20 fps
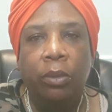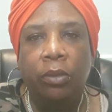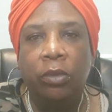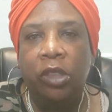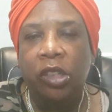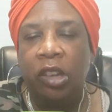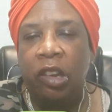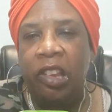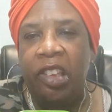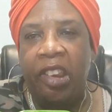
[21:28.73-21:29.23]

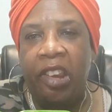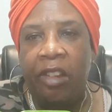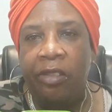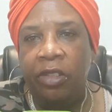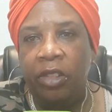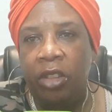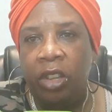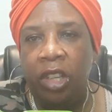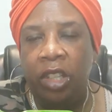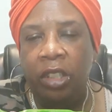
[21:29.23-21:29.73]
to clean
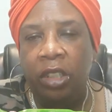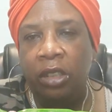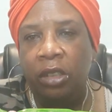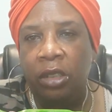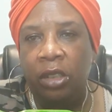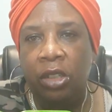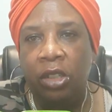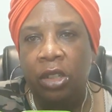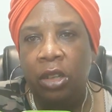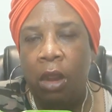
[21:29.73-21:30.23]

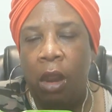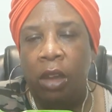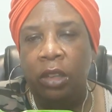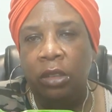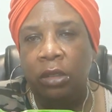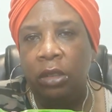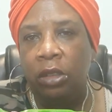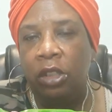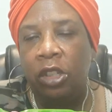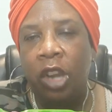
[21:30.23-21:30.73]
everything
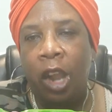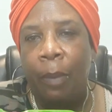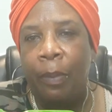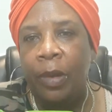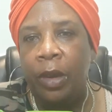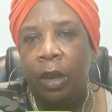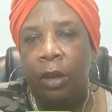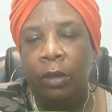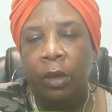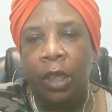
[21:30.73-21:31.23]
and chop
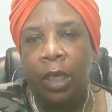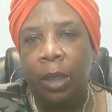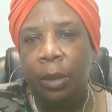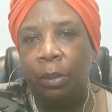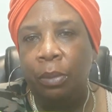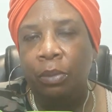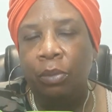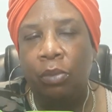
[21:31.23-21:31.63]
it on up,